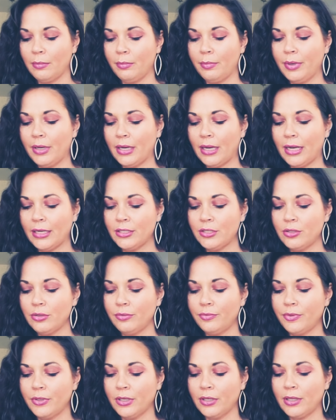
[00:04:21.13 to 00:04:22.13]
But I
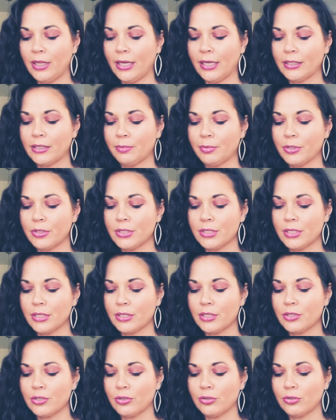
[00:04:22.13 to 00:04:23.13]
do feel like the person
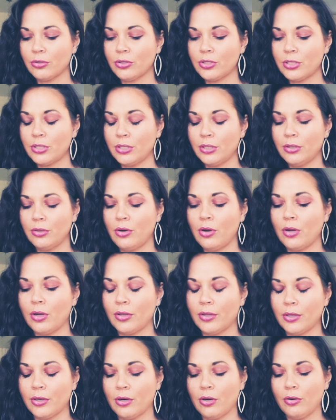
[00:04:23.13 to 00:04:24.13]
external to you,
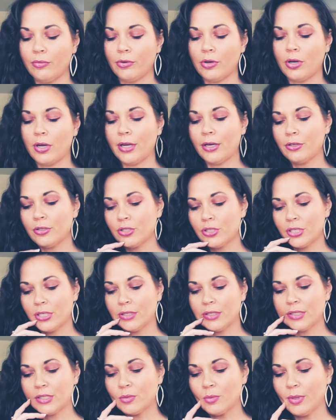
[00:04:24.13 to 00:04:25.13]
their overall energy
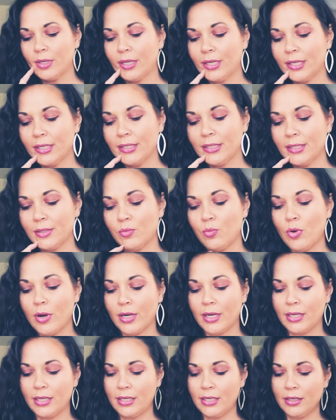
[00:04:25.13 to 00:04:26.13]
this week is
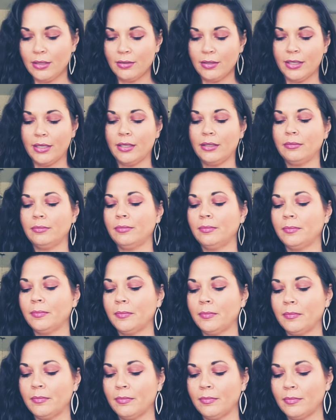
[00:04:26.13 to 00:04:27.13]
wanting healing,
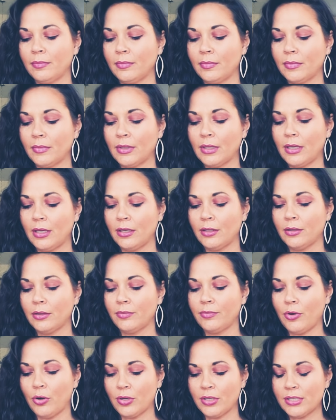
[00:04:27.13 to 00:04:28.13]

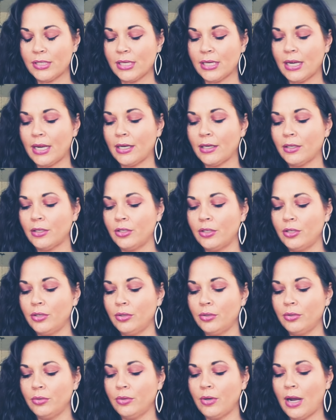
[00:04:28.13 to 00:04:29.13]
focusing on a
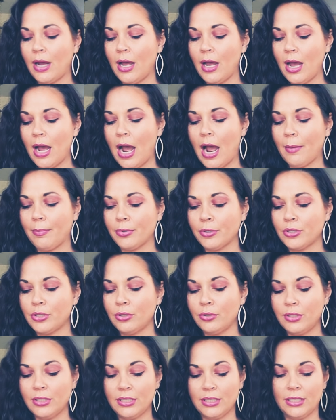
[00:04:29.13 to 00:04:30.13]
new
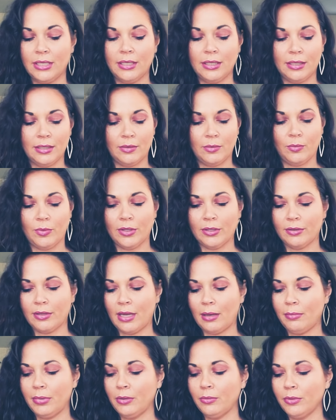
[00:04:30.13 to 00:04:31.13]
opportunity, whether
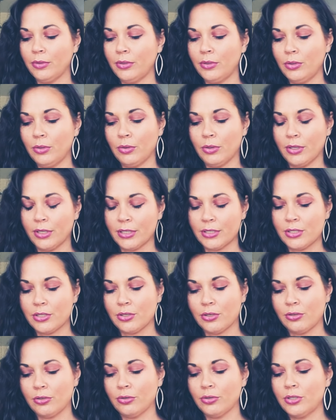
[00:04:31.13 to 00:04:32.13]
that be with you or
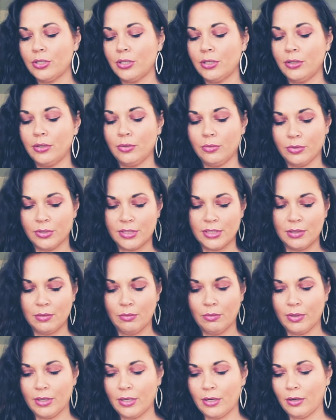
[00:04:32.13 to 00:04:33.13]
external to you. We'll see
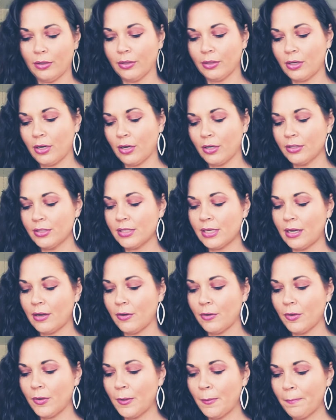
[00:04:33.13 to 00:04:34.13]
when we get all the cards
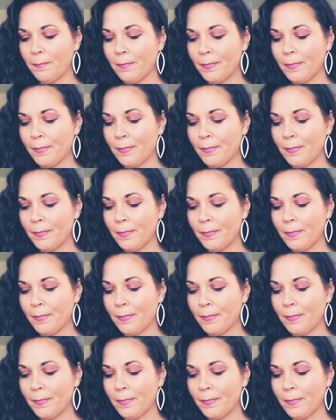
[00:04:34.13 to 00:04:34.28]
out.